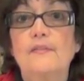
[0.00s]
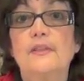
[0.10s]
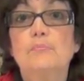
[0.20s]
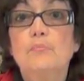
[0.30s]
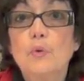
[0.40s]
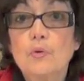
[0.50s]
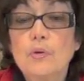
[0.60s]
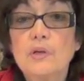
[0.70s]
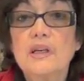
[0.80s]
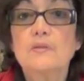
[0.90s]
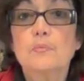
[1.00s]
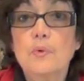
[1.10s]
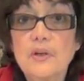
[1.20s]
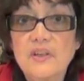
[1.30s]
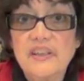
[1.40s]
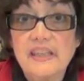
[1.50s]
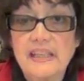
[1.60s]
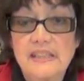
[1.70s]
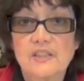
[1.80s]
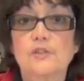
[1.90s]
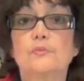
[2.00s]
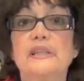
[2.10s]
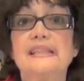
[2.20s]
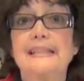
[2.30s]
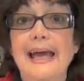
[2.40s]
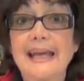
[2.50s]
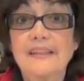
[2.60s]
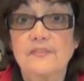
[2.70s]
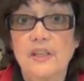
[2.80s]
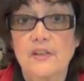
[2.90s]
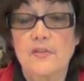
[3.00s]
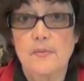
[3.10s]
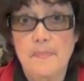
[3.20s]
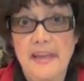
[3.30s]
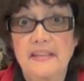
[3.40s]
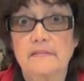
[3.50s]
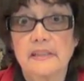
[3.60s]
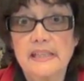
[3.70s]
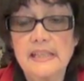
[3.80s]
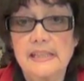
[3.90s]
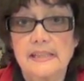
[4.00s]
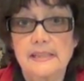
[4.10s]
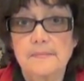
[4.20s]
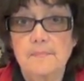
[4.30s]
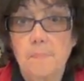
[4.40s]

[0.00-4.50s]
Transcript: the more work they can squeeze out of you, the better it is.